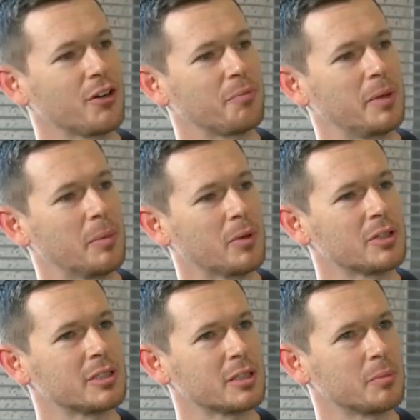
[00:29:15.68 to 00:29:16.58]
of people
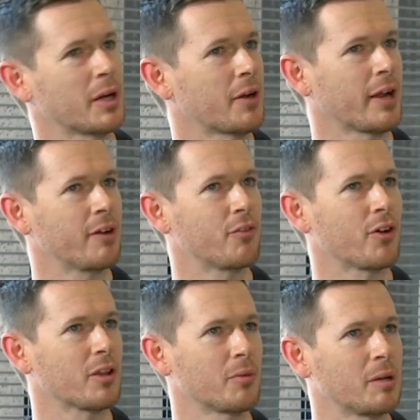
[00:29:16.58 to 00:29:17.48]
who said, my
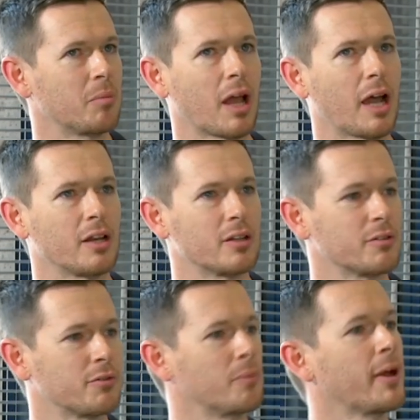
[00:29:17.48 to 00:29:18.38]
grandfather went blind
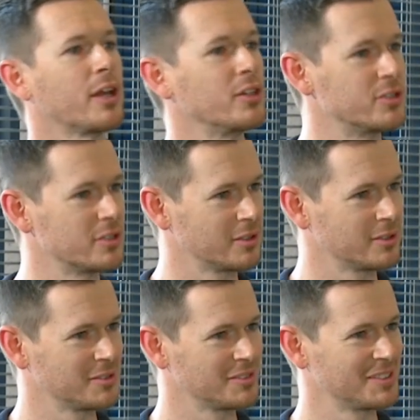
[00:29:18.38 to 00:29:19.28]
from age.
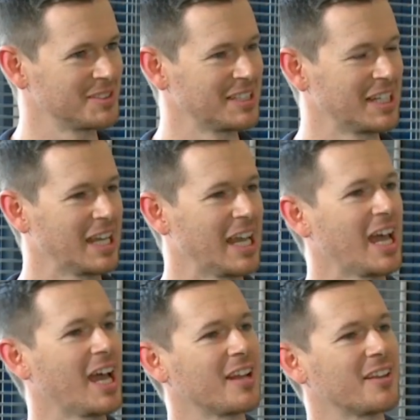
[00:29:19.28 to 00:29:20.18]
And
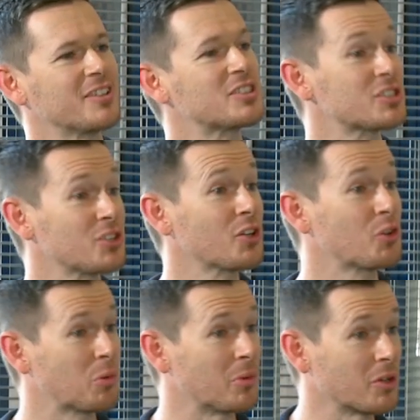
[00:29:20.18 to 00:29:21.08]
this is not
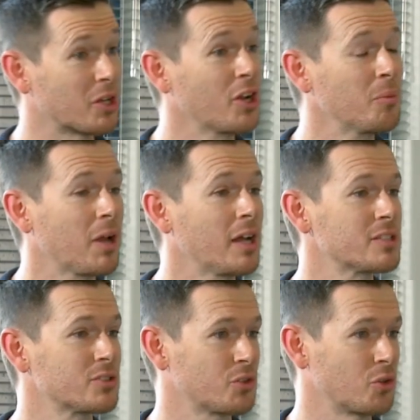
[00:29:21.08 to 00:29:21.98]
normal. Going blind
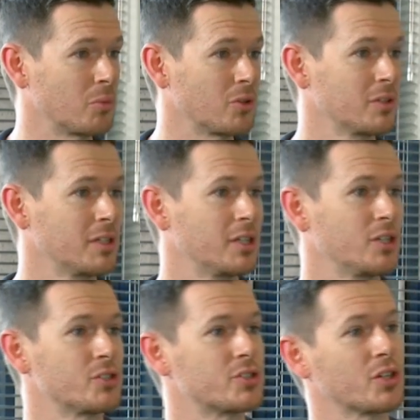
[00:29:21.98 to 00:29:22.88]
is not normal.
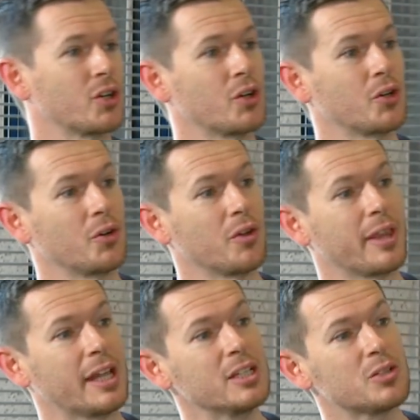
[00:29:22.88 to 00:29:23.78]
So
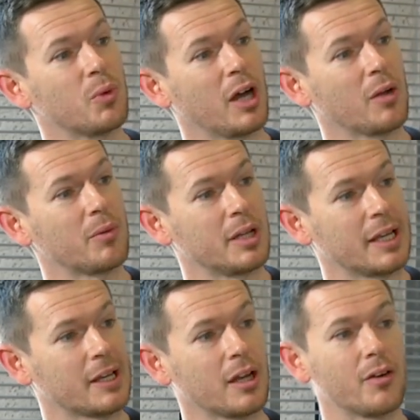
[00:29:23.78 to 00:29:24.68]
that is why we
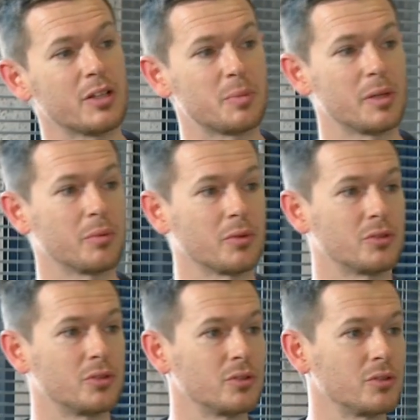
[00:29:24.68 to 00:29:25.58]
encourage people
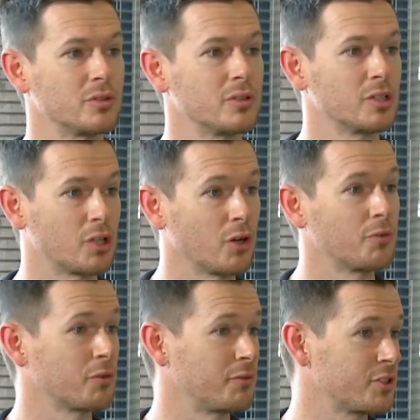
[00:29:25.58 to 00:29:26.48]
to go
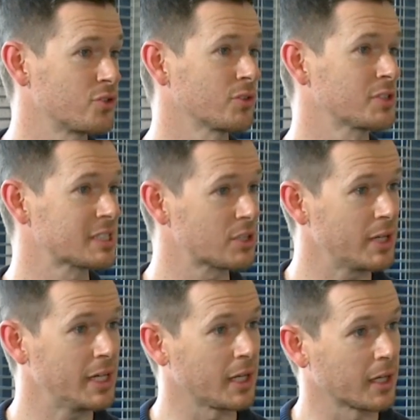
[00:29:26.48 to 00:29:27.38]
for visual
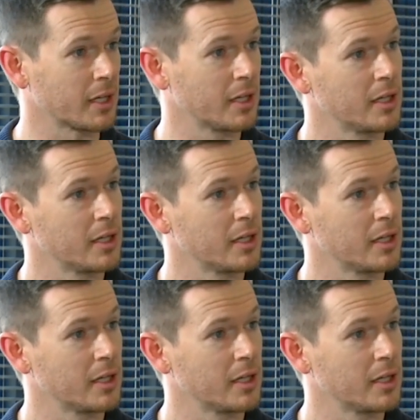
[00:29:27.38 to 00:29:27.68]
screening,